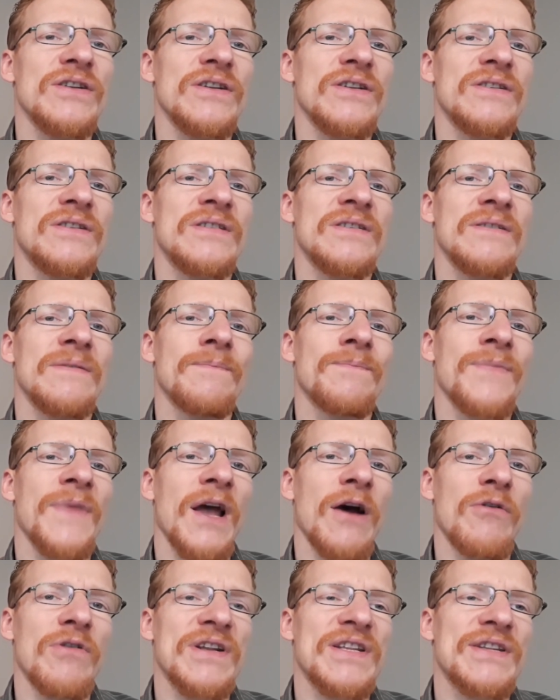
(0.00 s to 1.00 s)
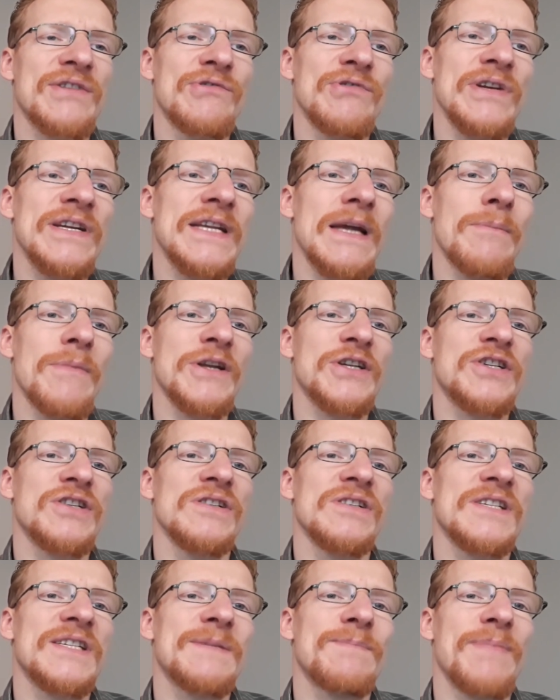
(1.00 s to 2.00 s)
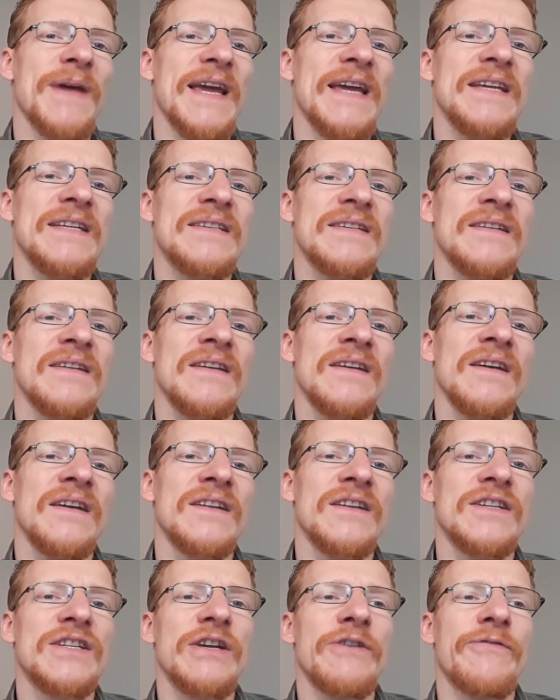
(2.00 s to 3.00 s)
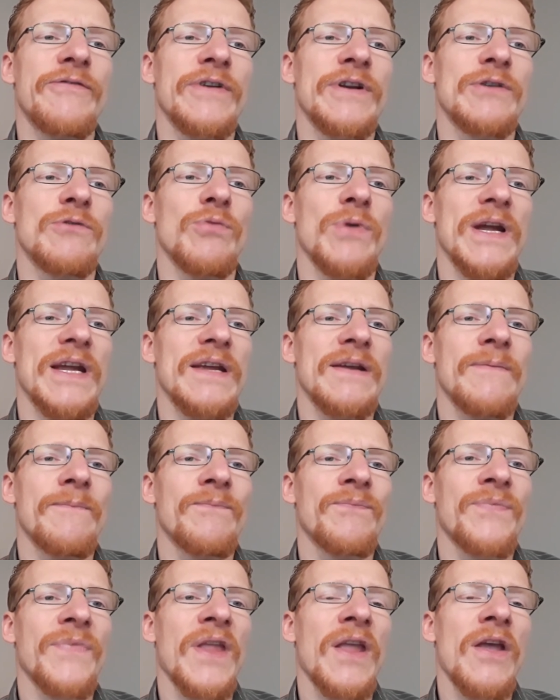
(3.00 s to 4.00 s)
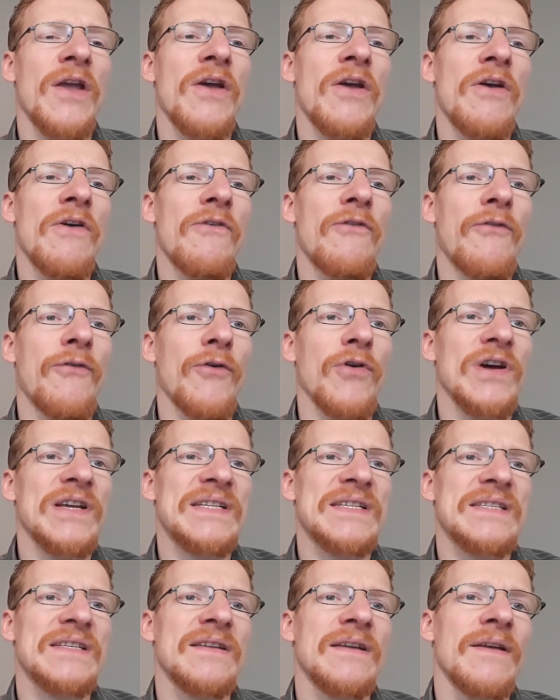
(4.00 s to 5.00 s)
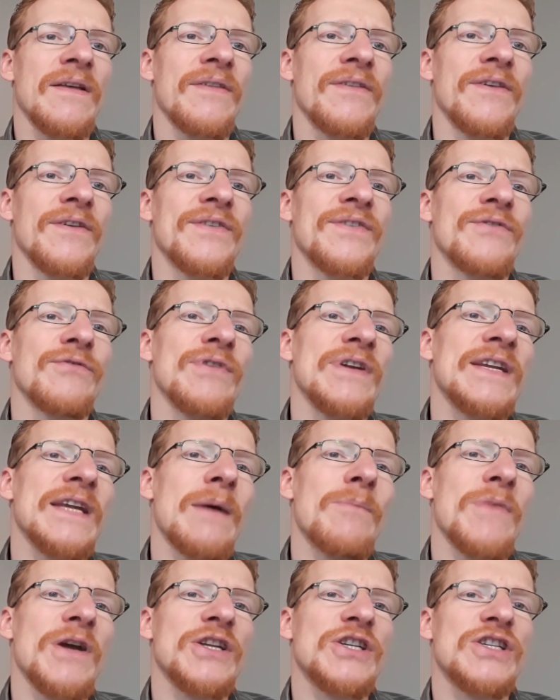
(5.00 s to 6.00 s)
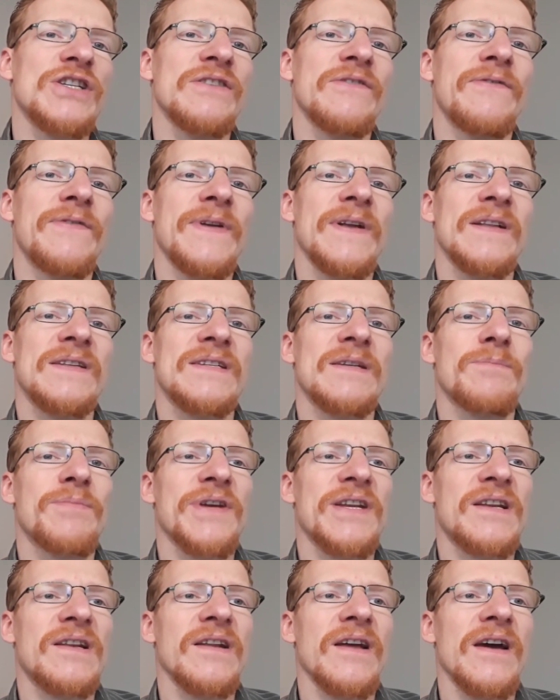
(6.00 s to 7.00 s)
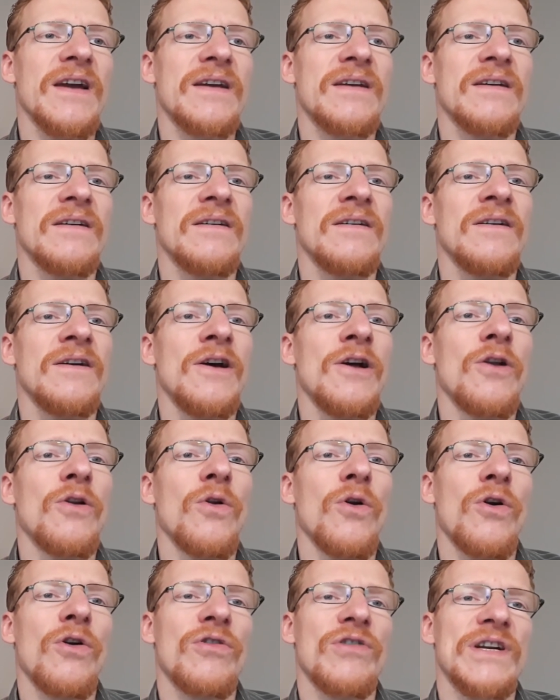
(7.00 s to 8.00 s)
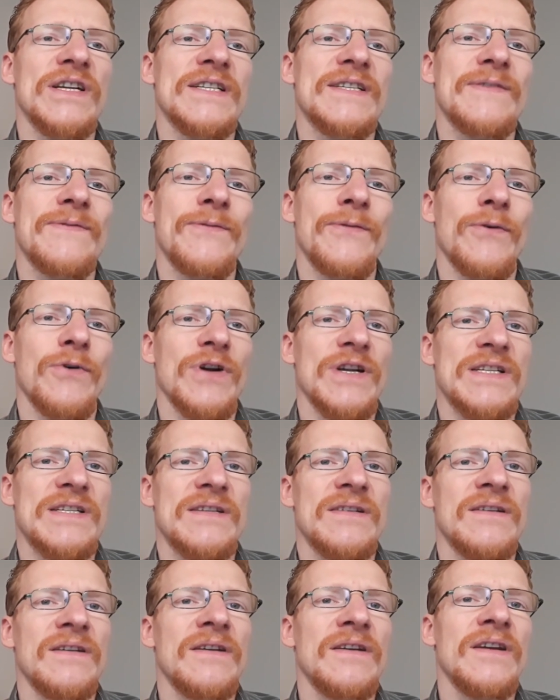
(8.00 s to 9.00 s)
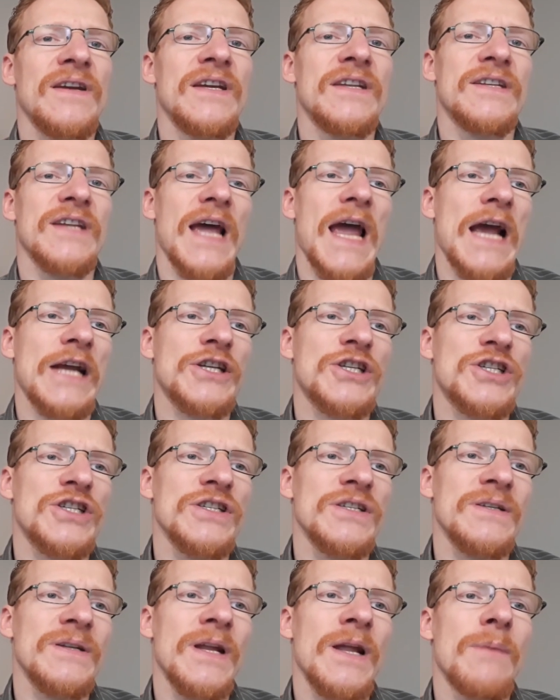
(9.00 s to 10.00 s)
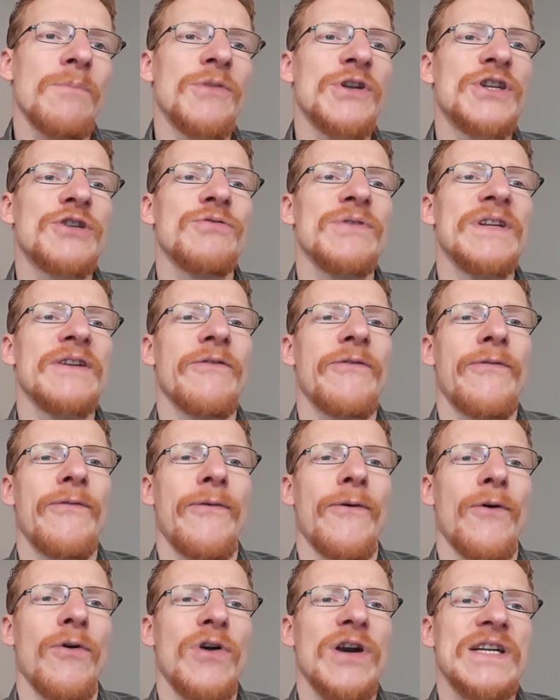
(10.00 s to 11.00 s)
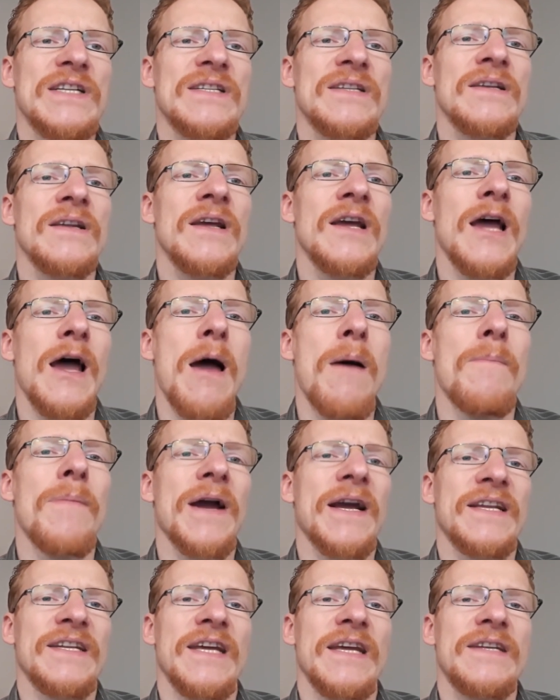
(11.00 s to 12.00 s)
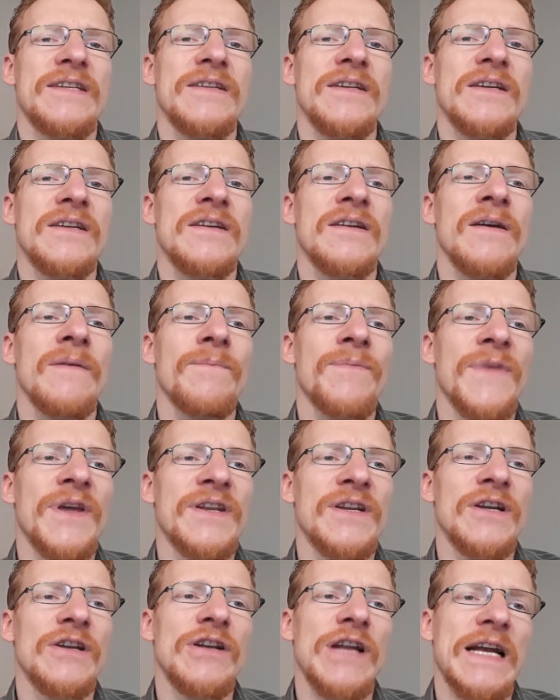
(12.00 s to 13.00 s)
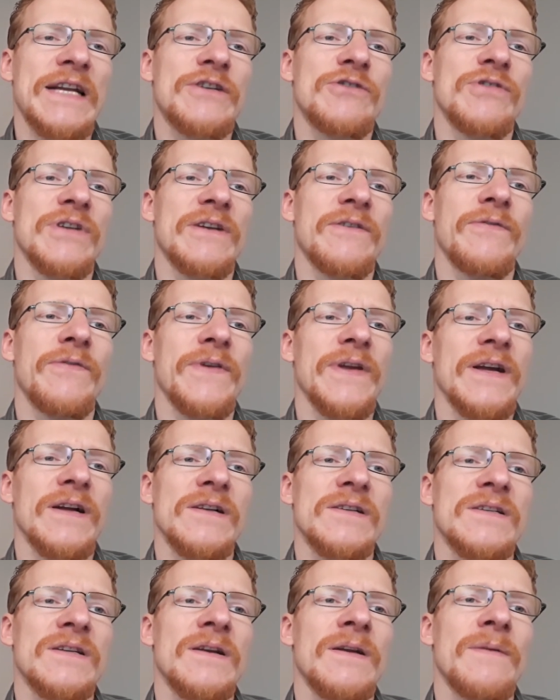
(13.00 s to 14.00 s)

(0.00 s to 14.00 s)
and our three-dimensional space in a different way. First, the three-dimension feels a bit like a Lorentz force, interaction between a force, a magnetic and an electric field.